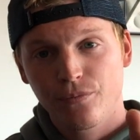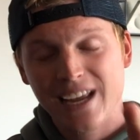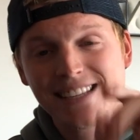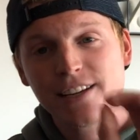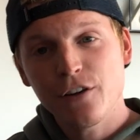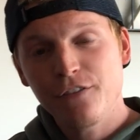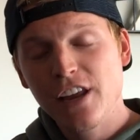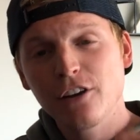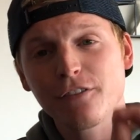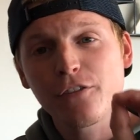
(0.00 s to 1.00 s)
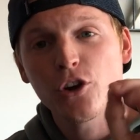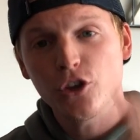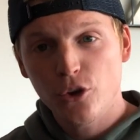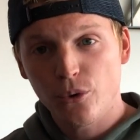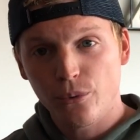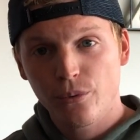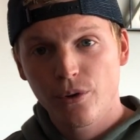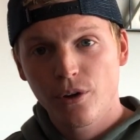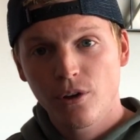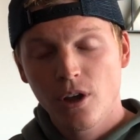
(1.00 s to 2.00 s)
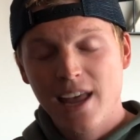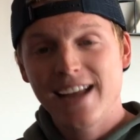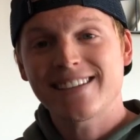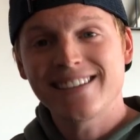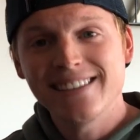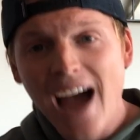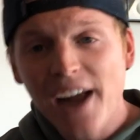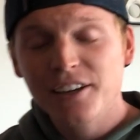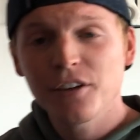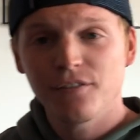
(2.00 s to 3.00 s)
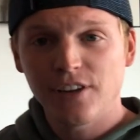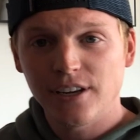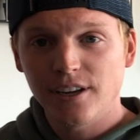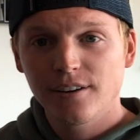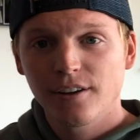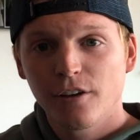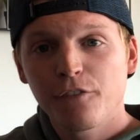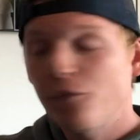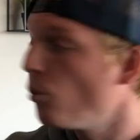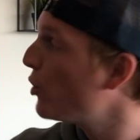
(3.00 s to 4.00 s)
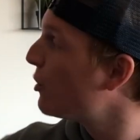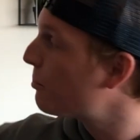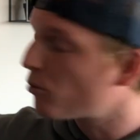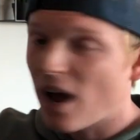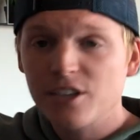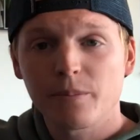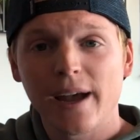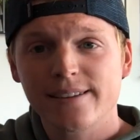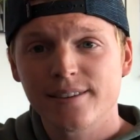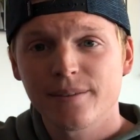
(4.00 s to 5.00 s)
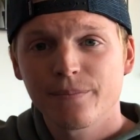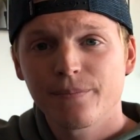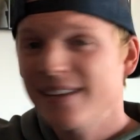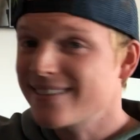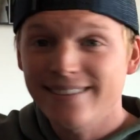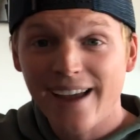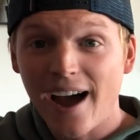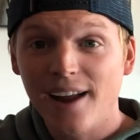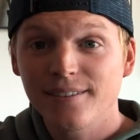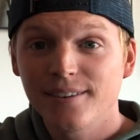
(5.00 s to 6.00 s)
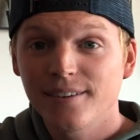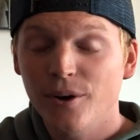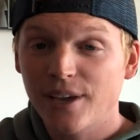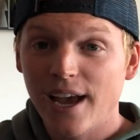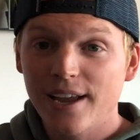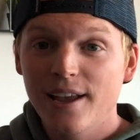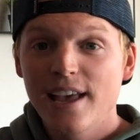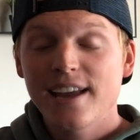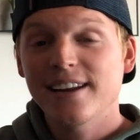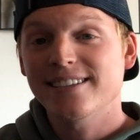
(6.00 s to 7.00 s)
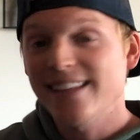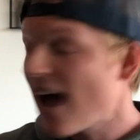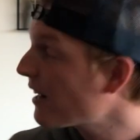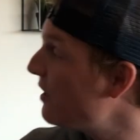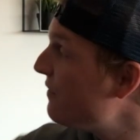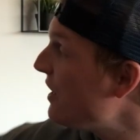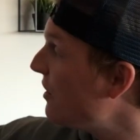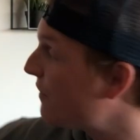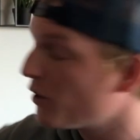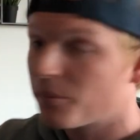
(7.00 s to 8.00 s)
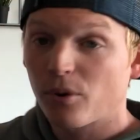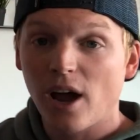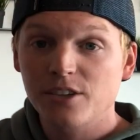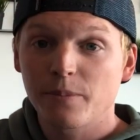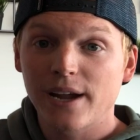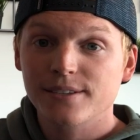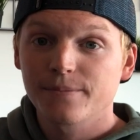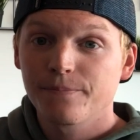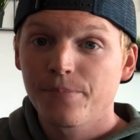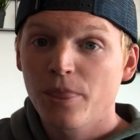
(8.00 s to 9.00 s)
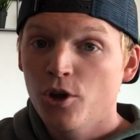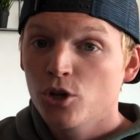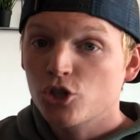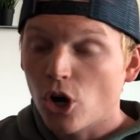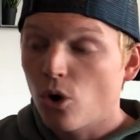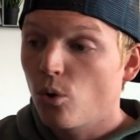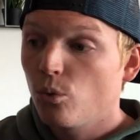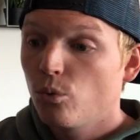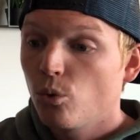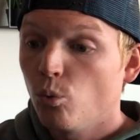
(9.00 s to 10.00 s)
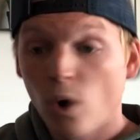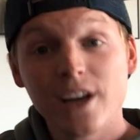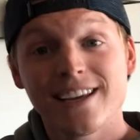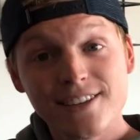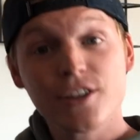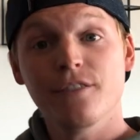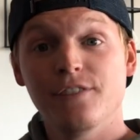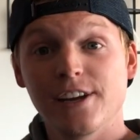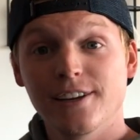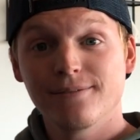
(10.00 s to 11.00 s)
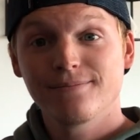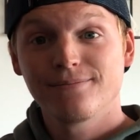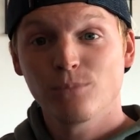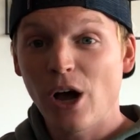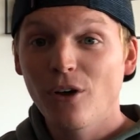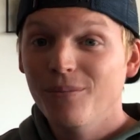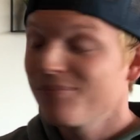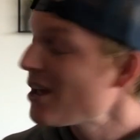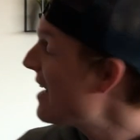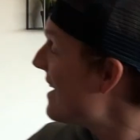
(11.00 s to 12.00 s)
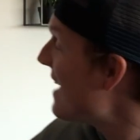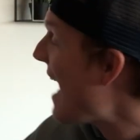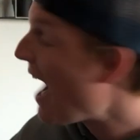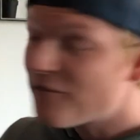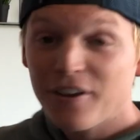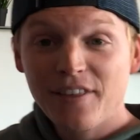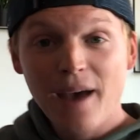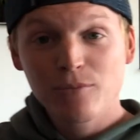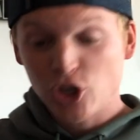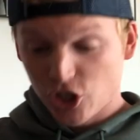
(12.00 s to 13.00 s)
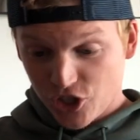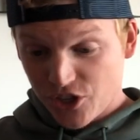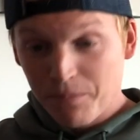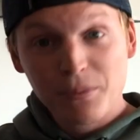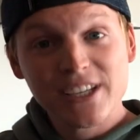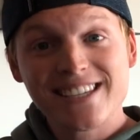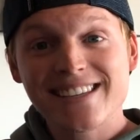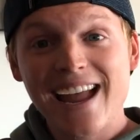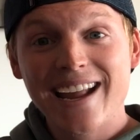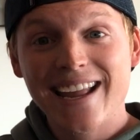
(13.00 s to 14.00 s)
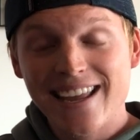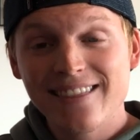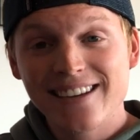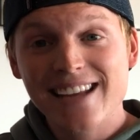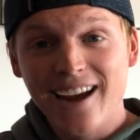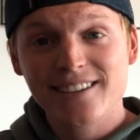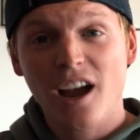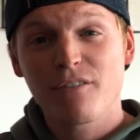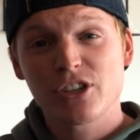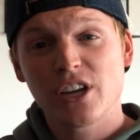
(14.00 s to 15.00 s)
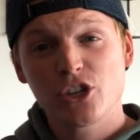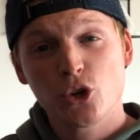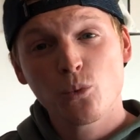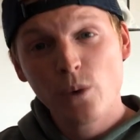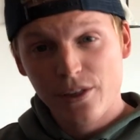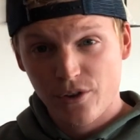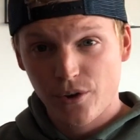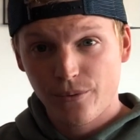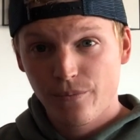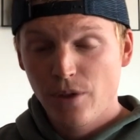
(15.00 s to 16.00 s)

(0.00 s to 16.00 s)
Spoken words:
It's convenient for you. It's not convenient for your prospect. It's not, okay? It is not convenient for your prospect. So what is convenient? Well, having them just simply stay in the text conversation with you.